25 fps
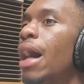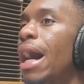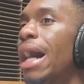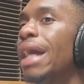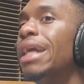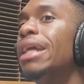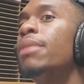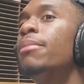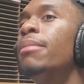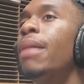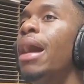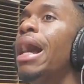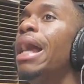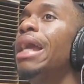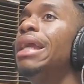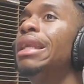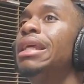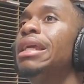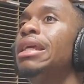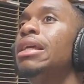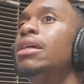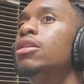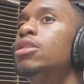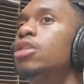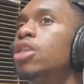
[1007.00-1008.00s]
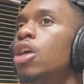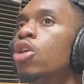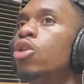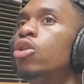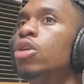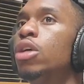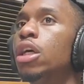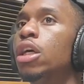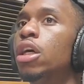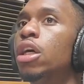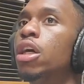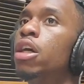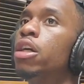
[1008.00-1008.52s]
high and mighty and so
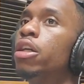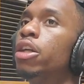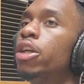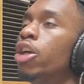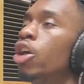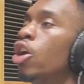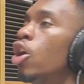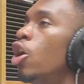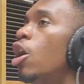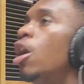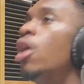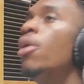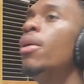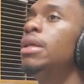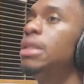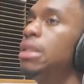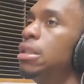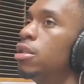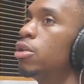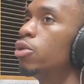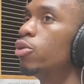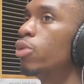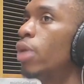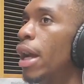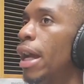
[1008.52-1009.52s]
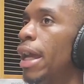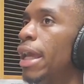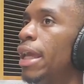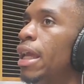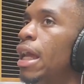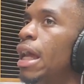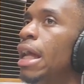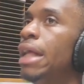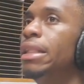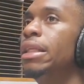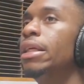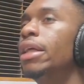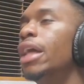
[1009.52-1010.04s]
good or you're always in the right,
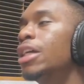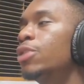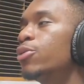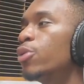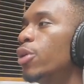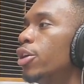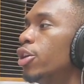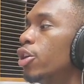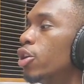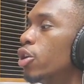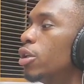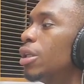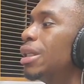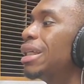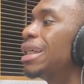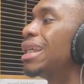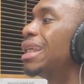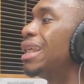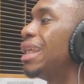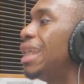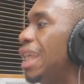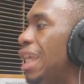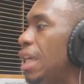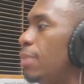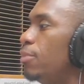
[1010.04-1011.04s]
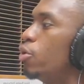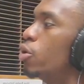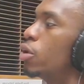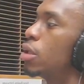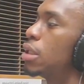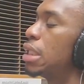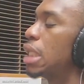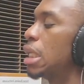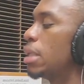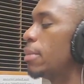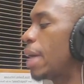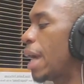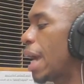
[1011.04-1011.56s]
then guess what? You're going to keep doing the
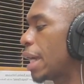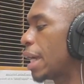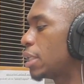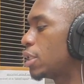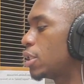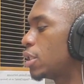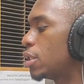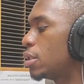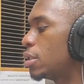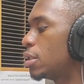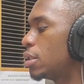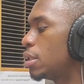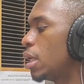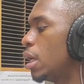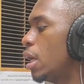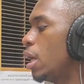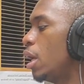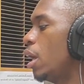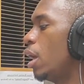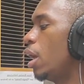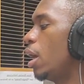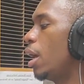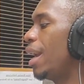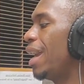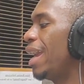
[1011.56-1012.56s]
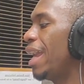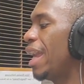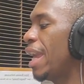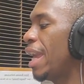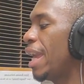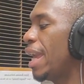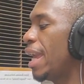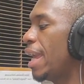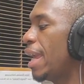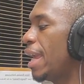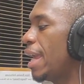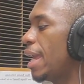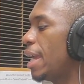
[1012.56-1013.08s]
same actions
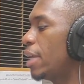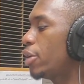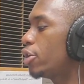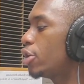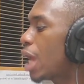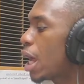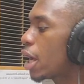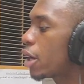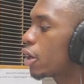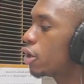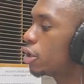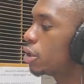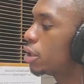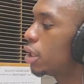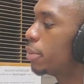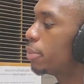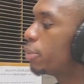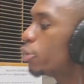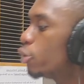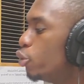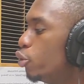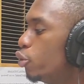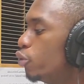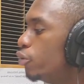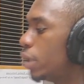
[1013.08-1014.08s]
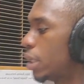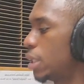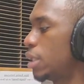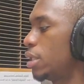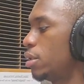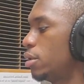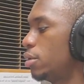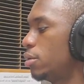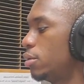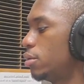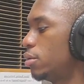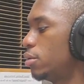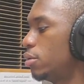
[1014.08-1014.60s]
and you're not going to improve
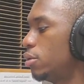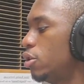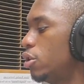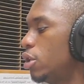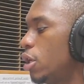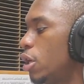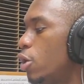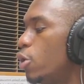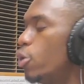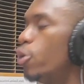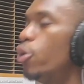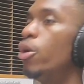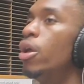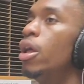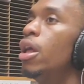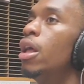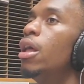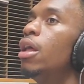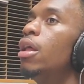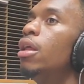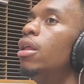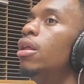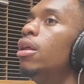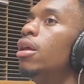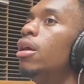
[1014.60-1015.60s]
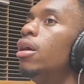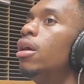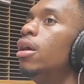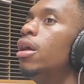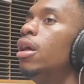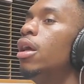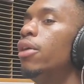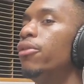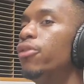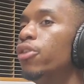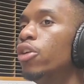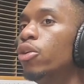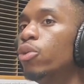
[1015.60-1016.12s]
nothing. You know,
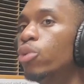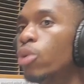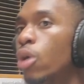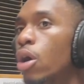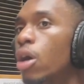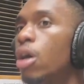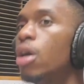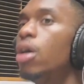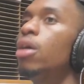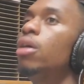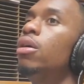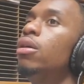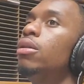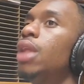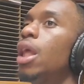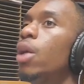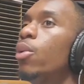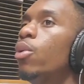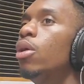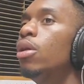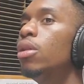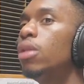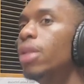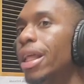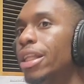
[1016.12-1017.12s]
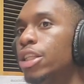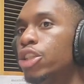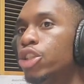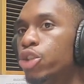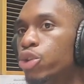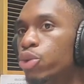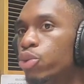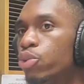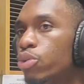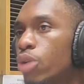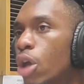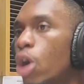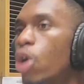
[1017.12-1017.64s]
if you're wrong, they will let
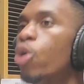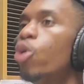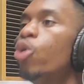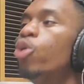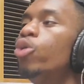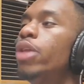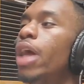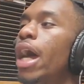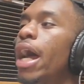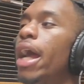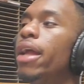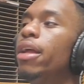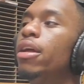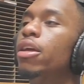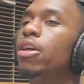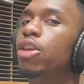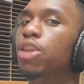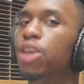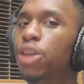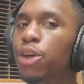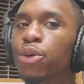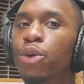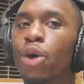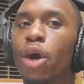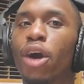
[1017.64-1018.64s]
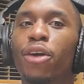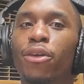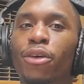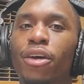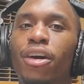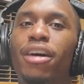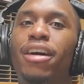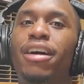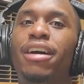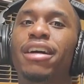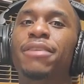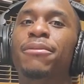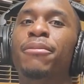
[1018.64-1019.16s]
you know that you are
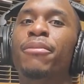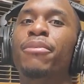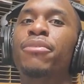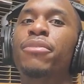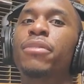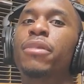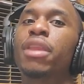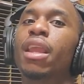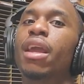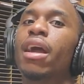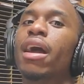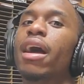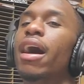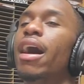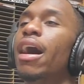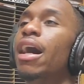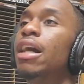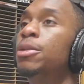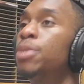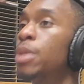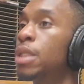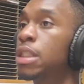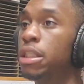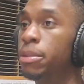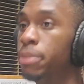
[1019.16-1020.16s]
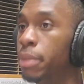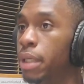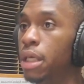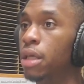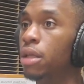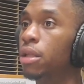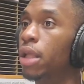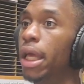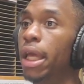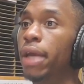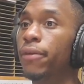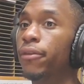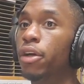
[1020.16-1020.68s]
wrong. Especially me.
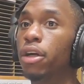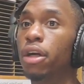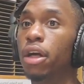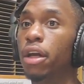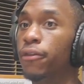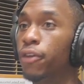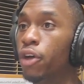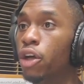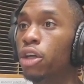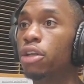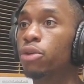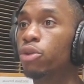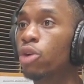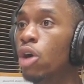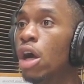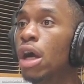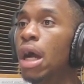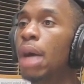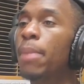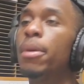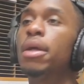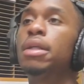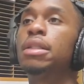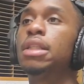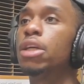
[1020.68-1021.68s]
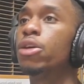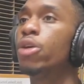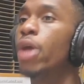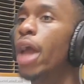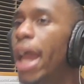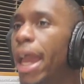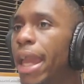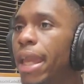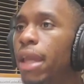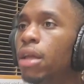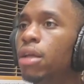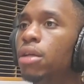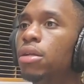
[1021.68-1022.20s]
Like if you're if you're in the wrong, I'm gonna tell you,
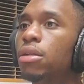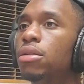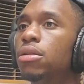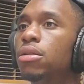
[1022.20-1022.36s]
hey,